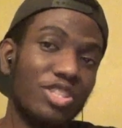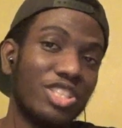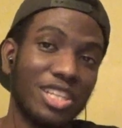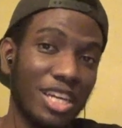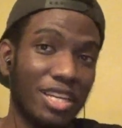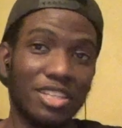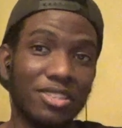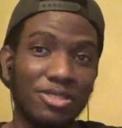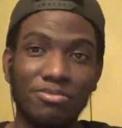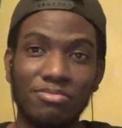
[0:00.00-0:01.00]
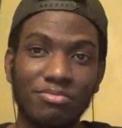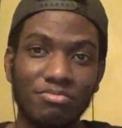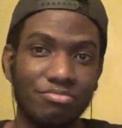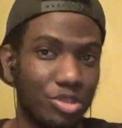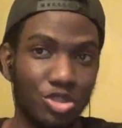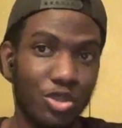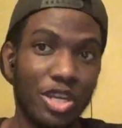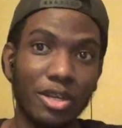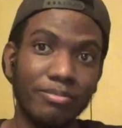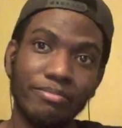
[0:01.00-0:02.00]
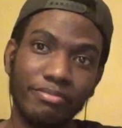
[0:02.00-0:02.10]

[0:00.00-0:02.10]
shit like this. Straight up